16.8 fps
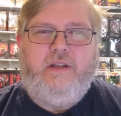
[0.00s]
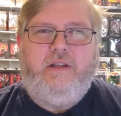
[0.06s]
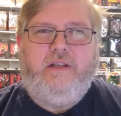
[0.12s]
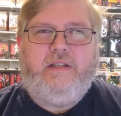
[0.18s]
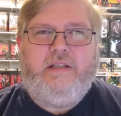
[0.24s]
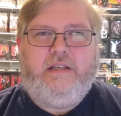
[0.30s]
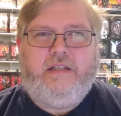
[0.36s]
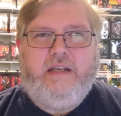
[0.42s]

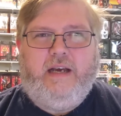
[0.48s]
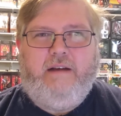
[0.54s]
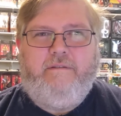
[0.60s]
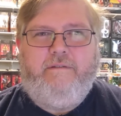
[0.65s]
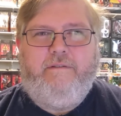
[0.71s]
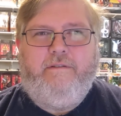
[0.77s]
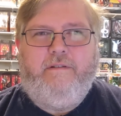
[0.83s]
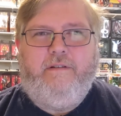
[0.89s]
the
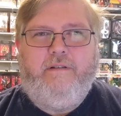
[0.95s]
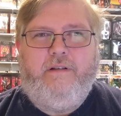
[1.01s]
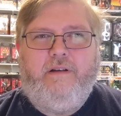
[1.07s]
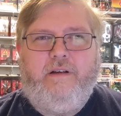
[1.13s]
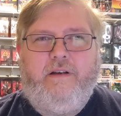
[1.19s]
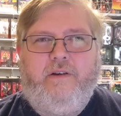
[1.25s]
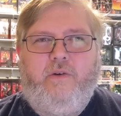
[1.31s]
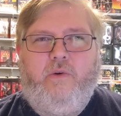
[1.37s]
stuff
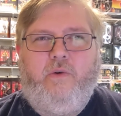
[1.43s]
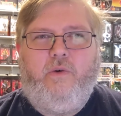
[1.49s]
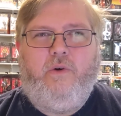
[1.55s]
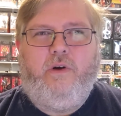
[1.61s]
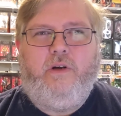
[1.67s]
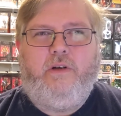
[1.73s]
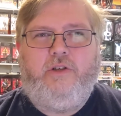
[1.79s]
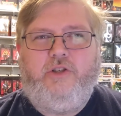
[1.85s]

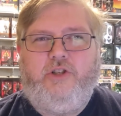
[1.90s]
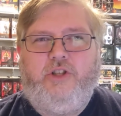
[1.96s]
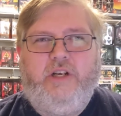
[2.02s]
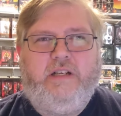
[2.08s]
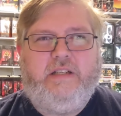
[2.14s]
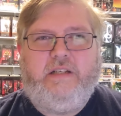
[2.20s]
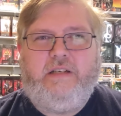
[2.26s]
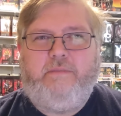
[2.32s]
or
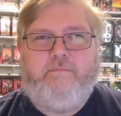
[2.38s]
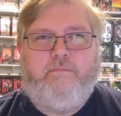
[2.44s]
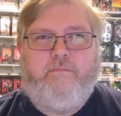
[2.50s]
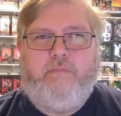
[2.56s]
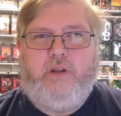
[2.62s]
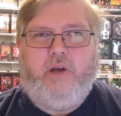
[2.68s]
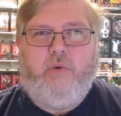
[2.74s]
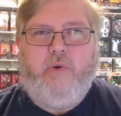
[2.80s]
just
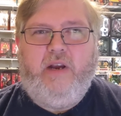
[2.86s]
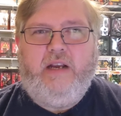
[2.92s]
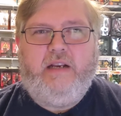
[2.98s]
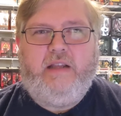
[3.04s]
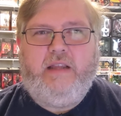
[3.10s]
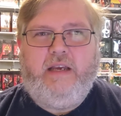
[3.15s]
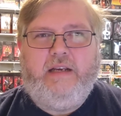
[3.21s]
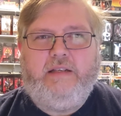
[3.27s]
blowing
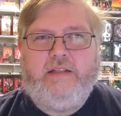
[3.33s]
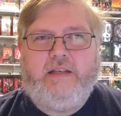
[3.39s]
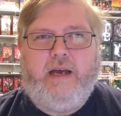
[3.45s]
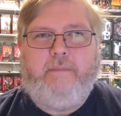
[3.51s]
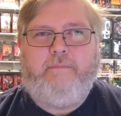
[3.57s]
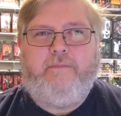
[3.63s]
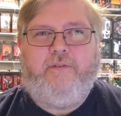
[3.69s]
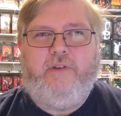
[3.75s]
things
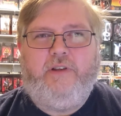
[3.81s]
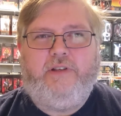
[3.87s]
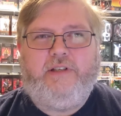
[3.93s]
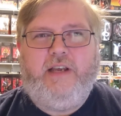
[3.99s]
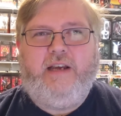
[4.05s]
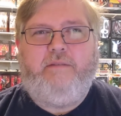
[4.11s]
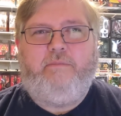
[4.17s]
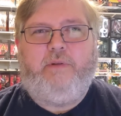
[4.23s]
up for the
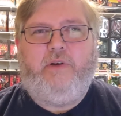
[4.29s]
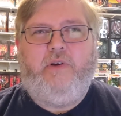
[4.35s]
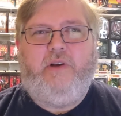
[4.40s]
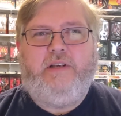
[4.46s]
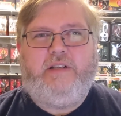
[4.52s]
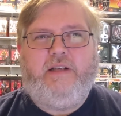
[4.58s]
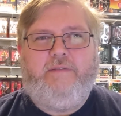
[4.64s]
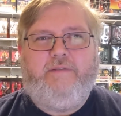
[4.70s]
sake of
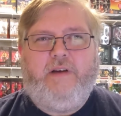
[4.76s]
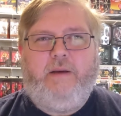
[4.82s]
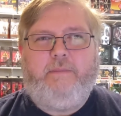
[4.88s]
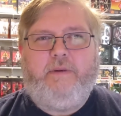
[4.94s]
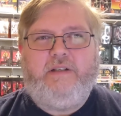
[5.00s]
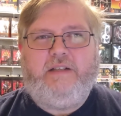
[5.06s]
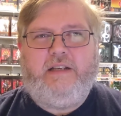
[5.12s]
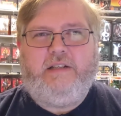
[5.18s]
blowing stuff up,
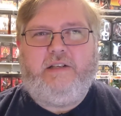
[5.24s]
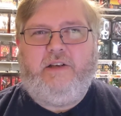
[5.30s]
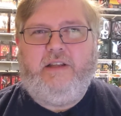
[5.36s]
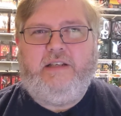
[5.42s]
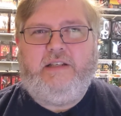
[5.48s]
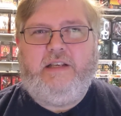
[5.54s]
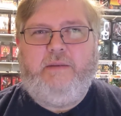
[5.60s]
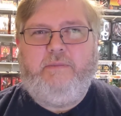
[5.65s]
because that's all
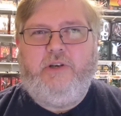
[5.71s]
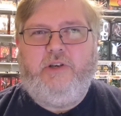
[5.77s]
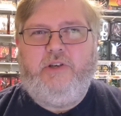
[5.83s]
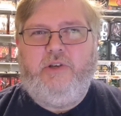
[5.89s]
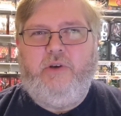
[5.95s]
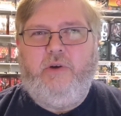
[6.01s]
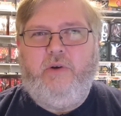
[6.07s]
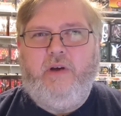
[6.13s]
they seem to
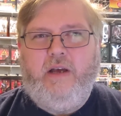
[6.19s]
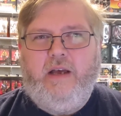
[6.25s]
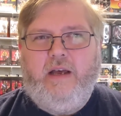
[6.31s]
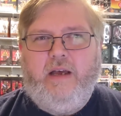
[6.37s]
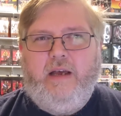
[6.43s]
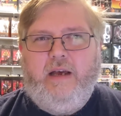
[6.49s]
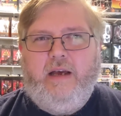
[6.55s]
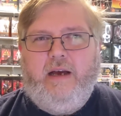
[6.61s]
do.
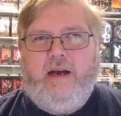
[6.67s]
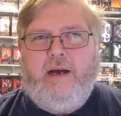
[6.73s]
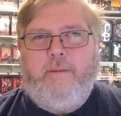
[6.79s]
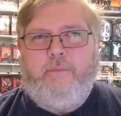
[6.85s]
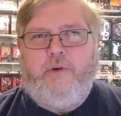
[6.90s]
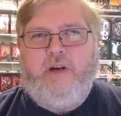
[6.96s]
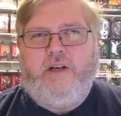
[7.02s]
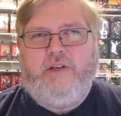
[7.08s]

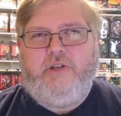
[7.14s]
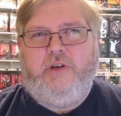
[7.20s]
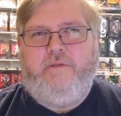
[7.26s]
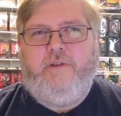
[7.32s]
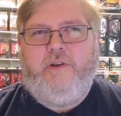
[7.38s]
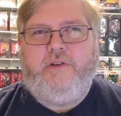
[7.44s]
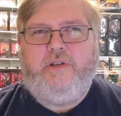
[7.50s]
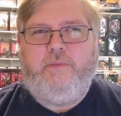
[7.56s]
We're not sure
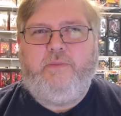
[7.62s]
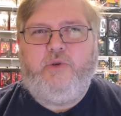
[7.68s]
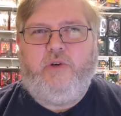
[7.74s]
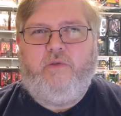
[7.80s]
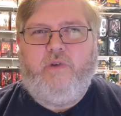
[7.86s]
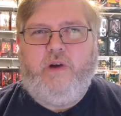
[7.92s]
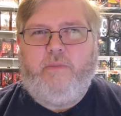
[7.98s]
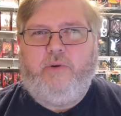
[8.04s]
if there's some
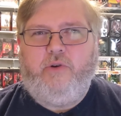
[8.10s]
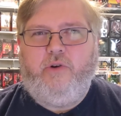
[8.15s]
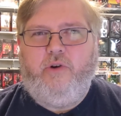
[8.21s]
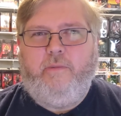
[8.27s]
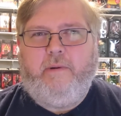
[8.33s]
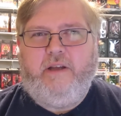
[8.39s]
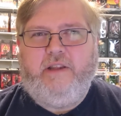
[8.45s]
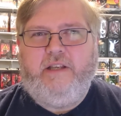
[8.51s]
sort of rebel
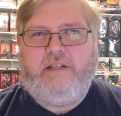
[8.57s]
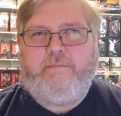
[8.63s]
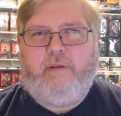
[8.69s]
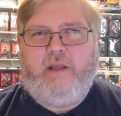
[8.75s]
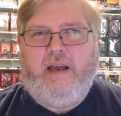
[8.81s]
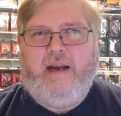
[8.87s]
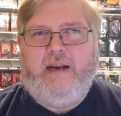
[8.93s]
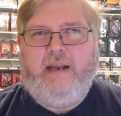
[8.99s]
group on this
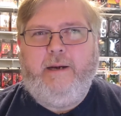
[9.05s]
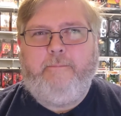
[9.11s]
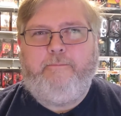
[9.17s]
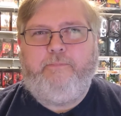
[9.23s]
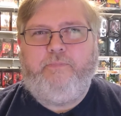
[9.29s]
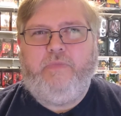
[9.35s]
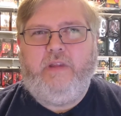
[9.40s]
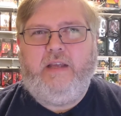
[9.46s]
planet
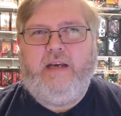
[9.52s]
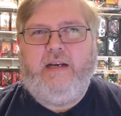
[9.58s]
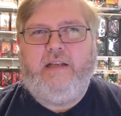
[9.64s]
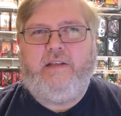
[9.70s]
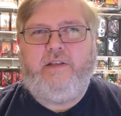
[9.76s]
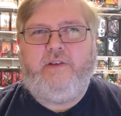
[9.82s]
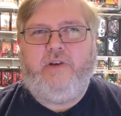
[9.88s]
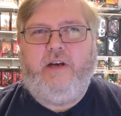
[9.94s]
that
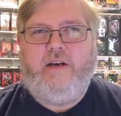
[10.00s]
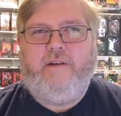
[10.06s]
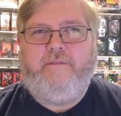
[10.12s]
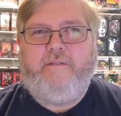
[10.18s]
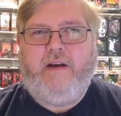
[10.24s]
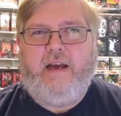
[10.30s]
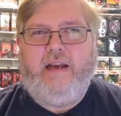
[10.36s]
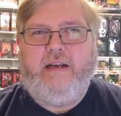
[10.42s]
is trying to
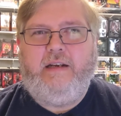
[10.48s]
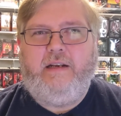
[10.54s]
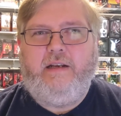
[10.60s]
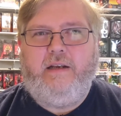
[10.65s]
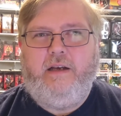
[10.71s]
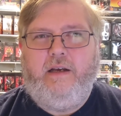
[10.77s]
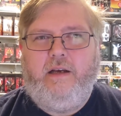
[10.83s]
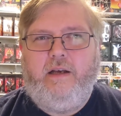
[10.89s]
fight
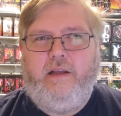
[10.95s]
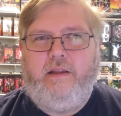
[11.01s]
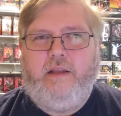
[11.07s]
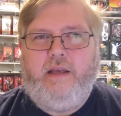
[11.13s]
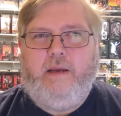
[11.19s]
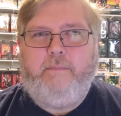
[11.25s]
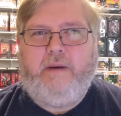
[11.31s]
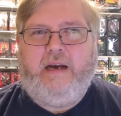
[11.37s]

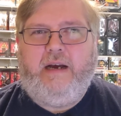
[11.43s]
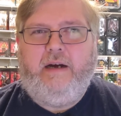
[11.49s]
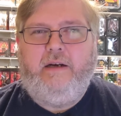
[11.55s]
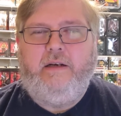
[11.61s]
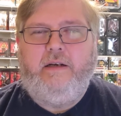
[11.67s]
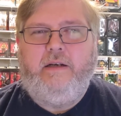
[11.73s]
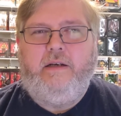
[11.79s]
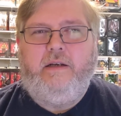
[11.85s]
the Empire,